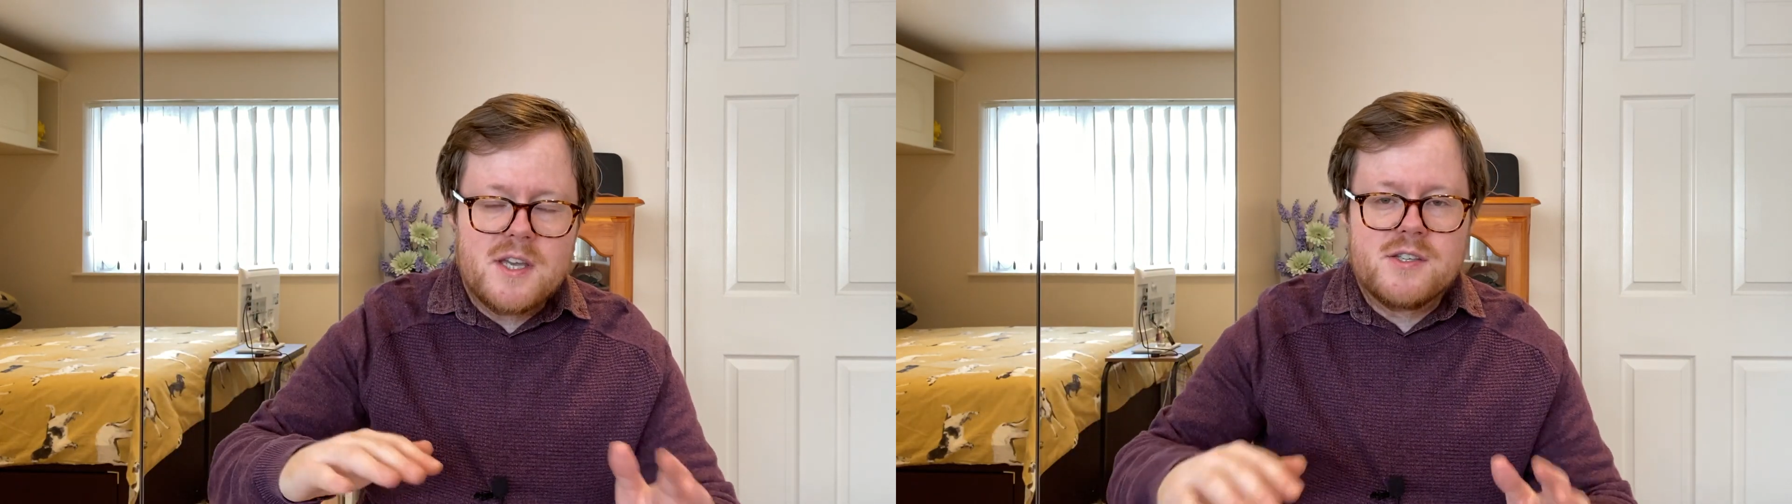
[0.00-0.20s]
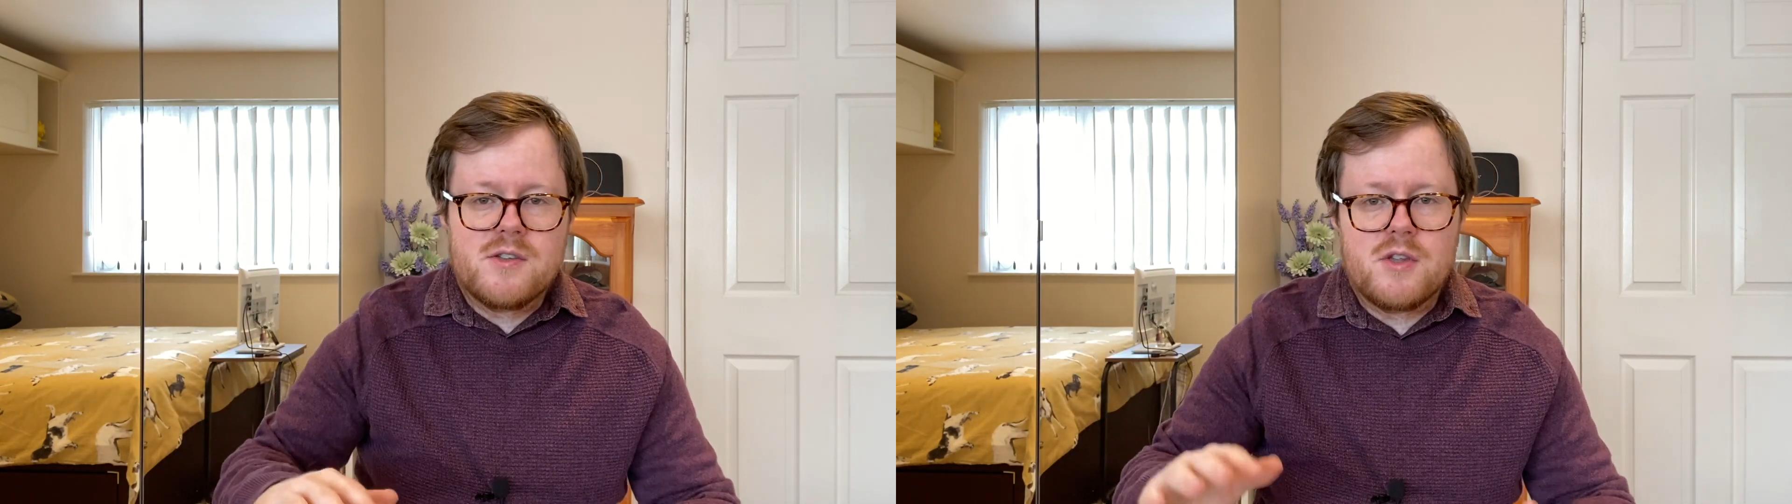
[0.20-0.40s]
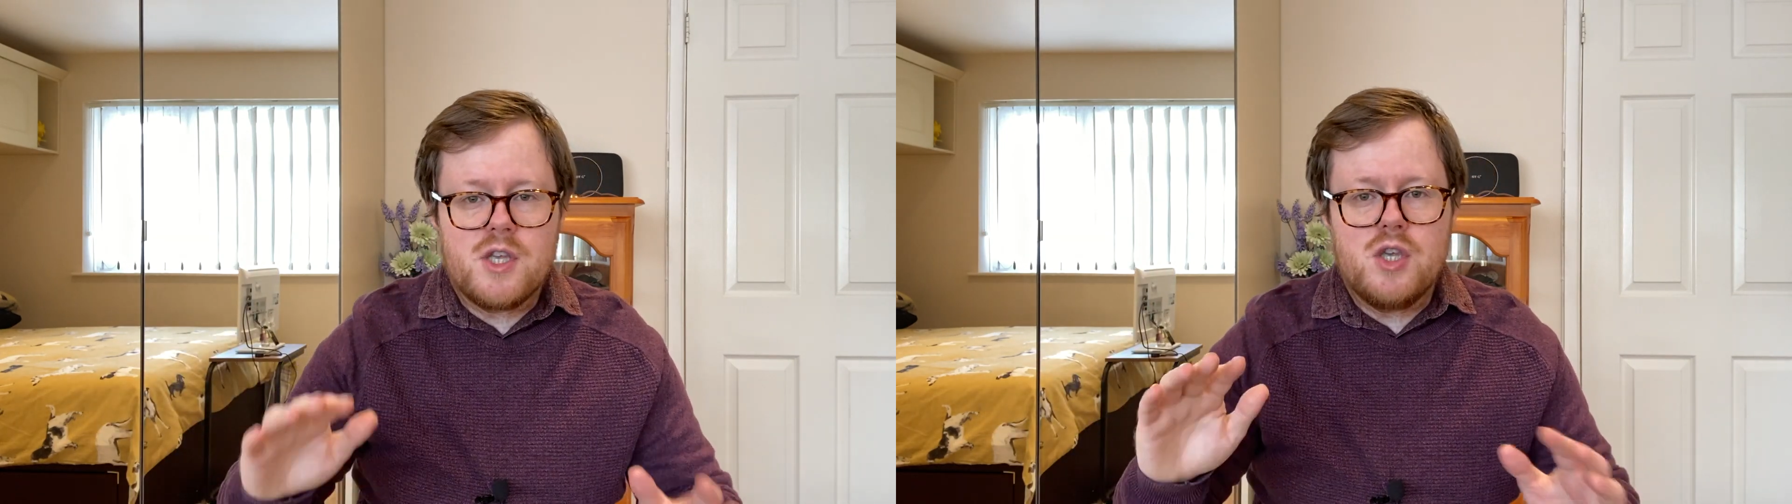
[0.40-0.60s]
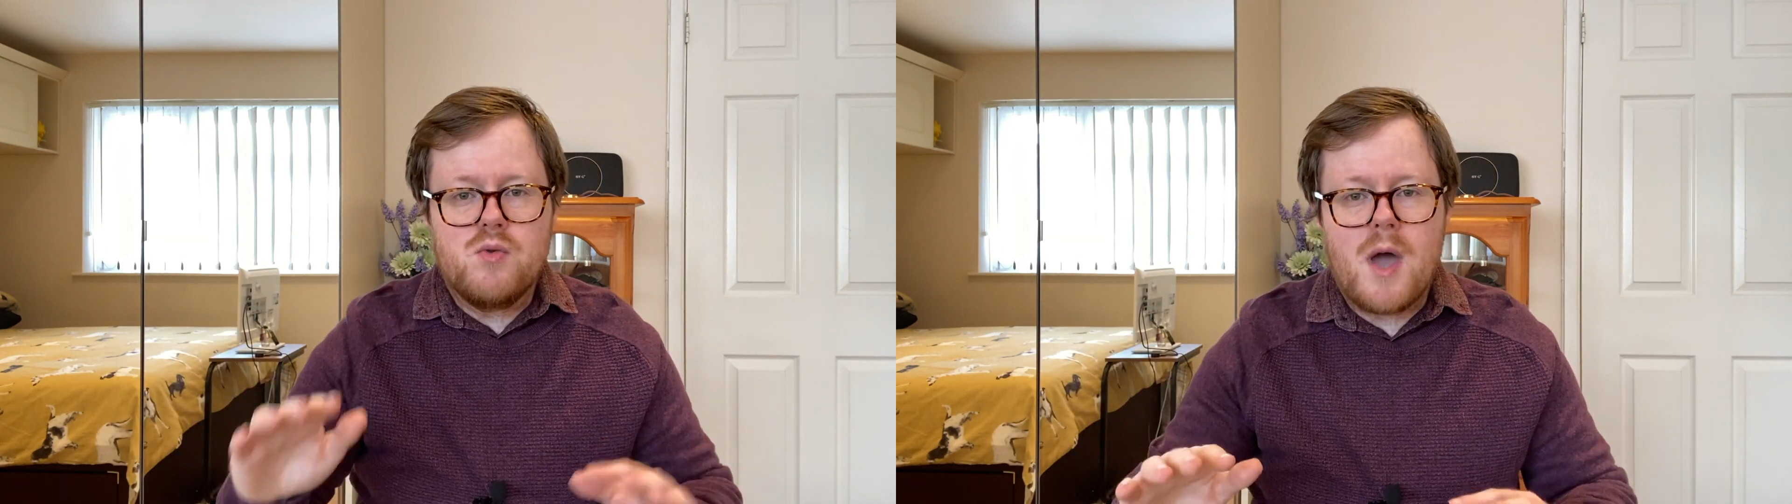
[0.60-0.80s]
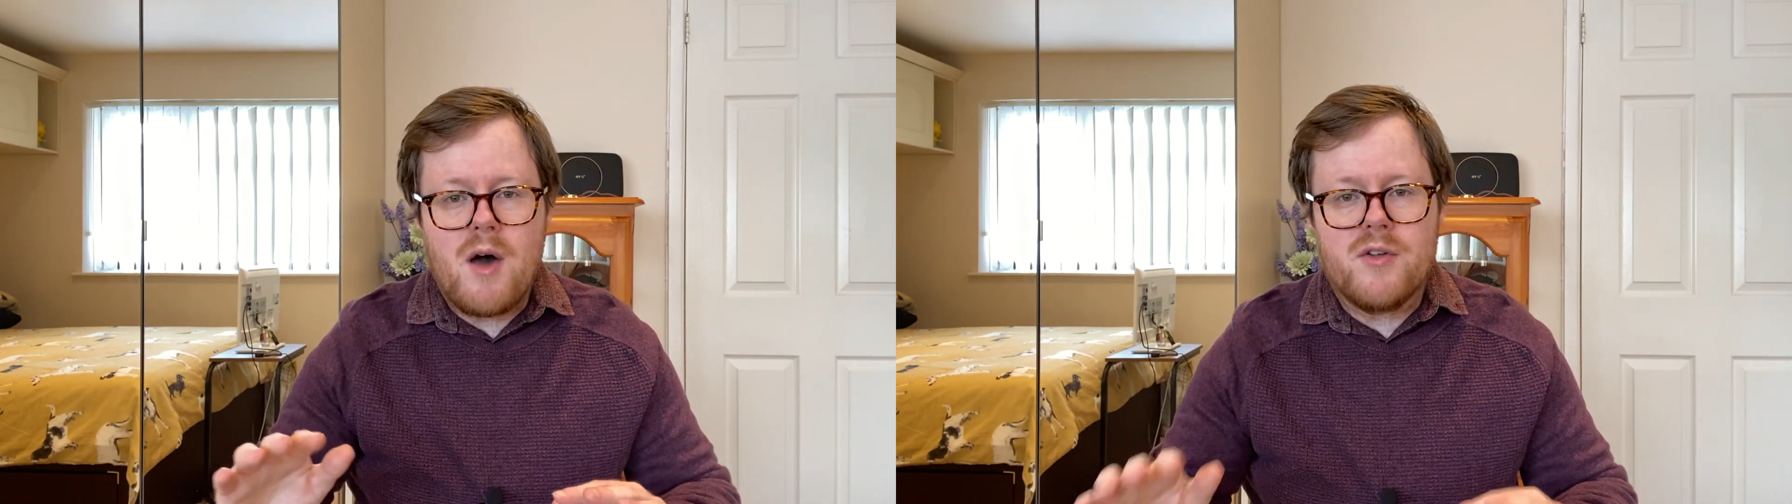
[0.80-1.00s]
so that you
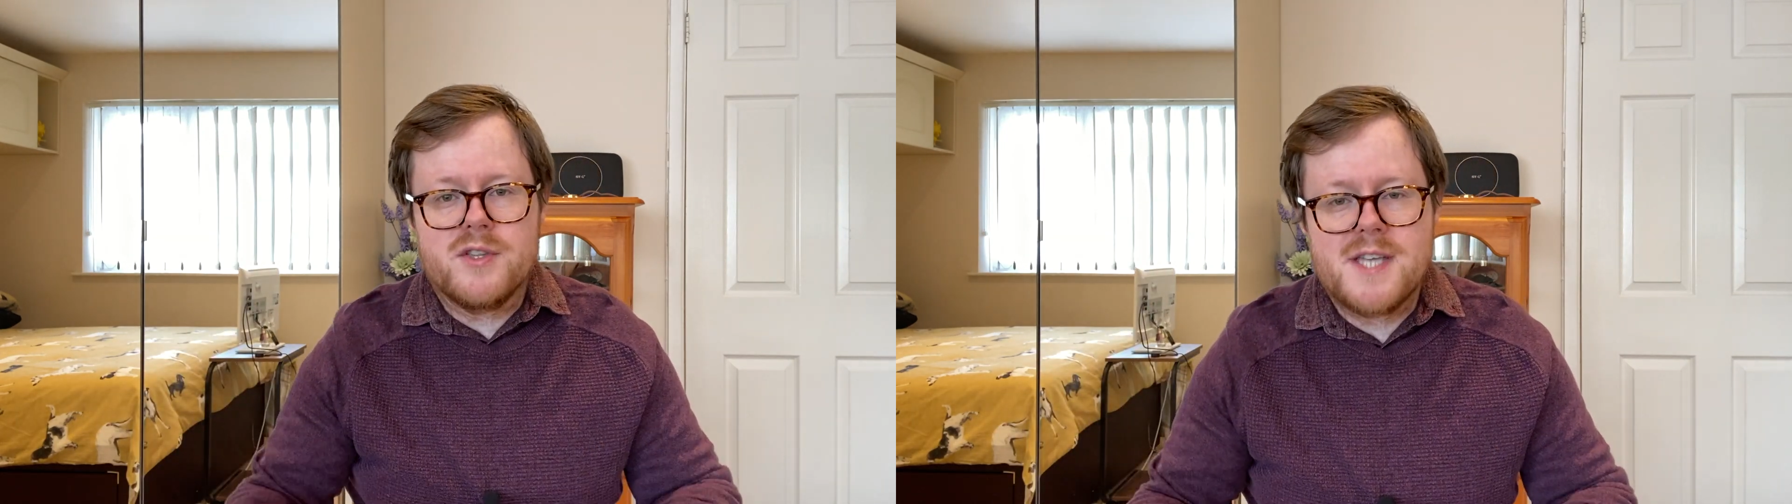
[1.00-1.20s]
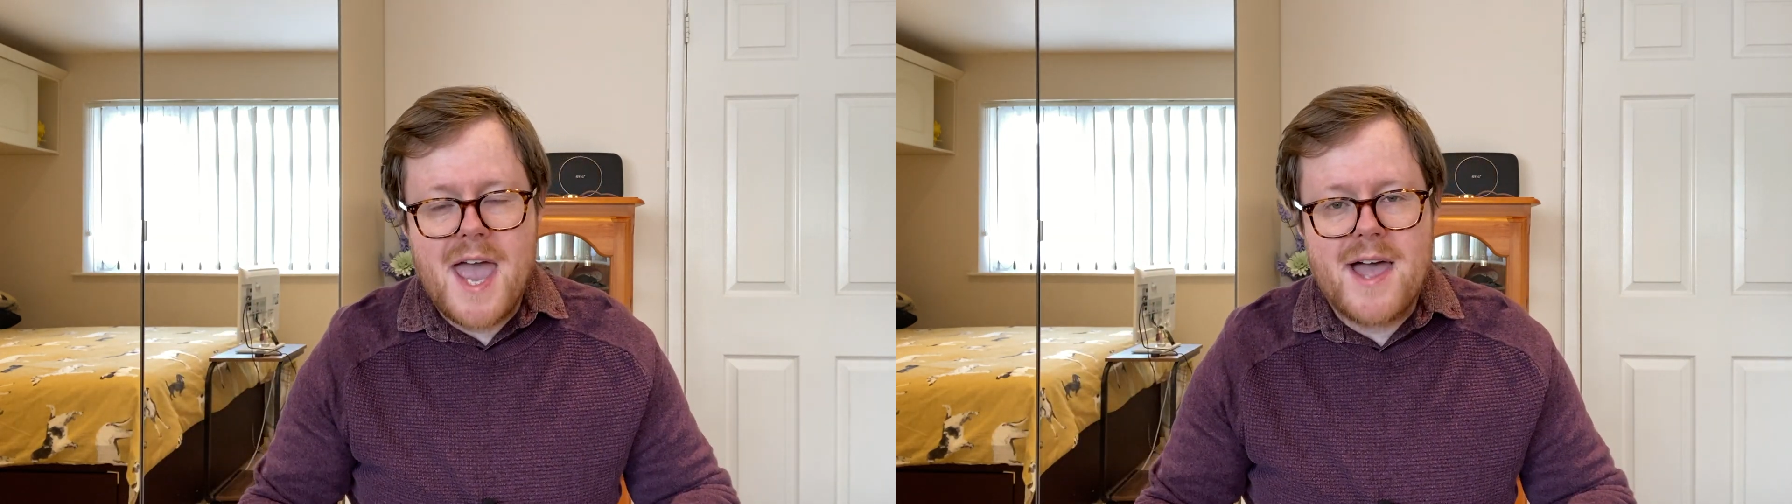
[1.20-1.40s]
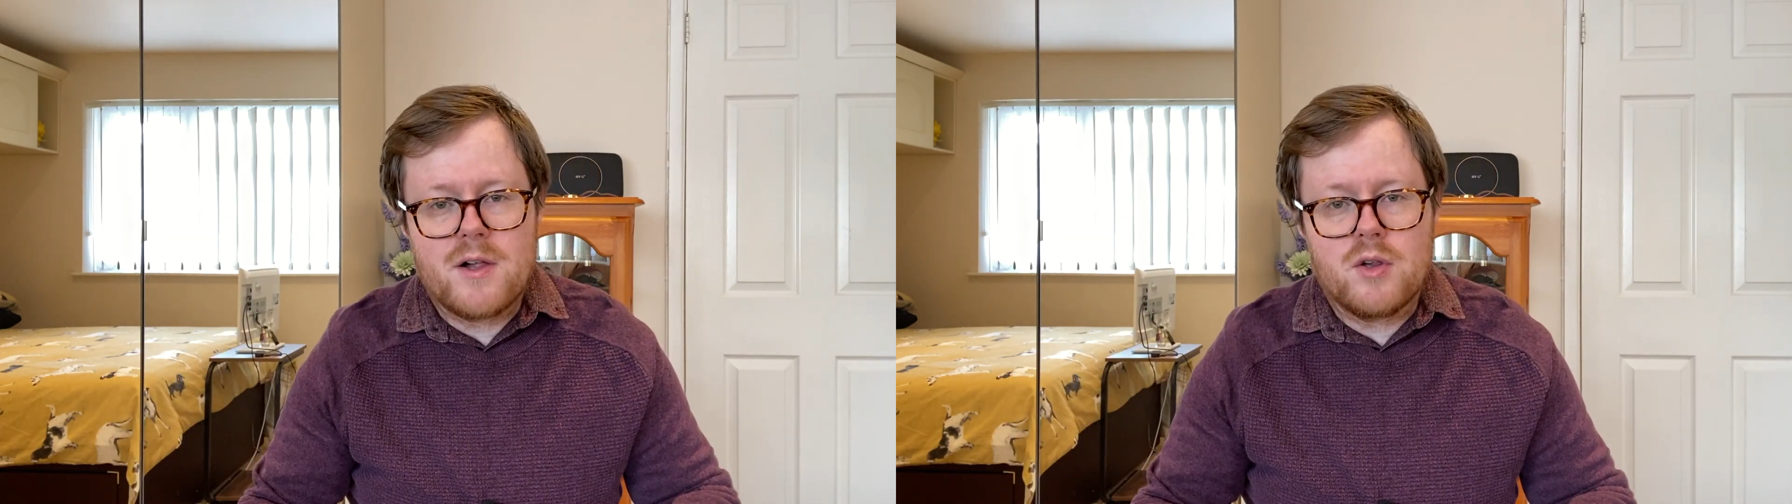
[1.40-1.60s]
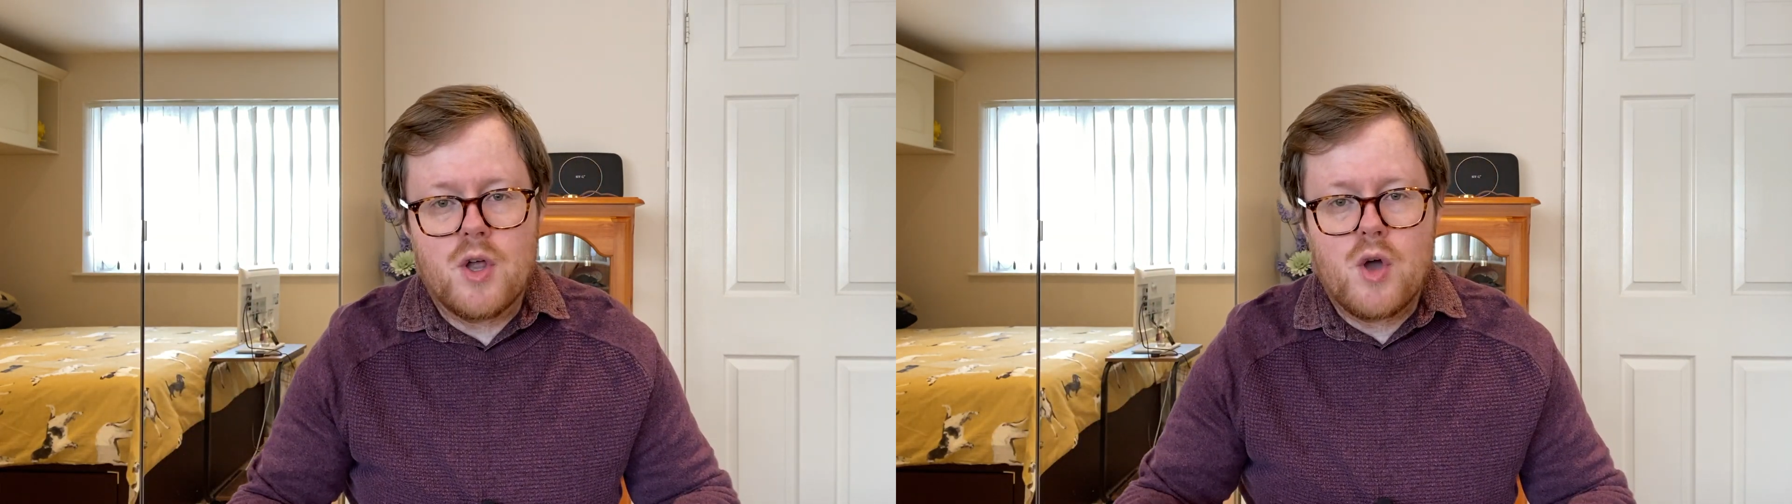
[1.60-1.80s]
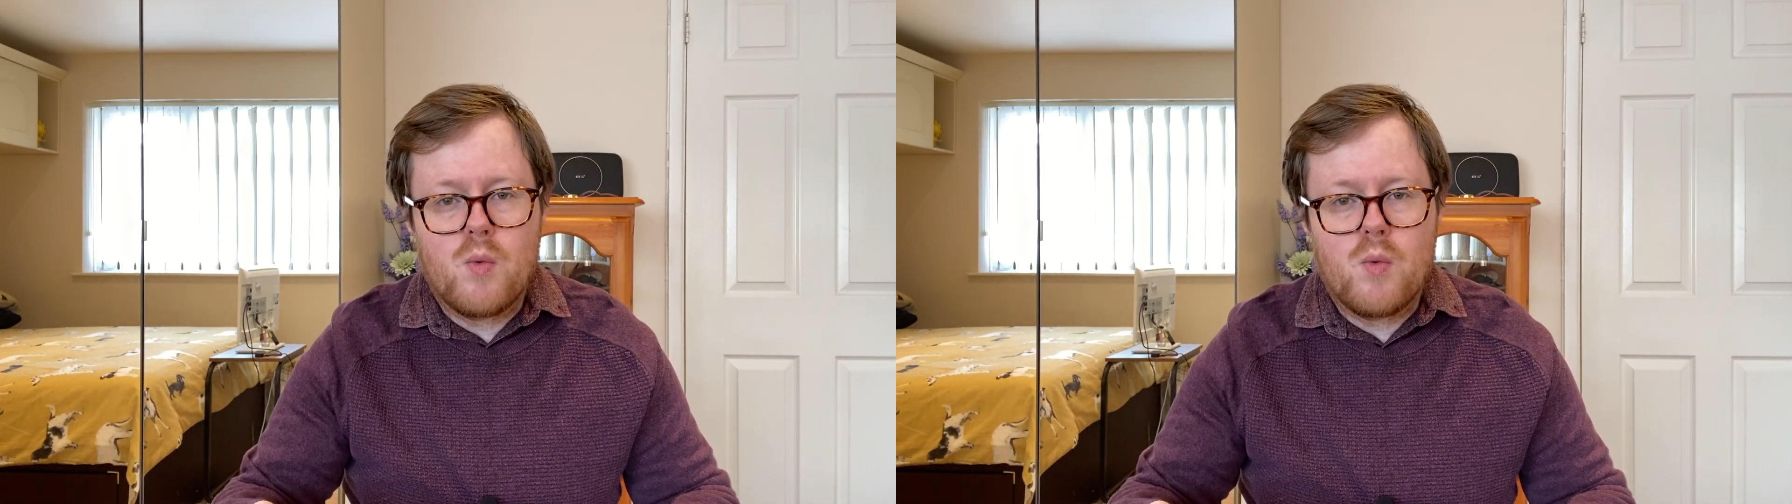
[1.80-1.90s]
can't tell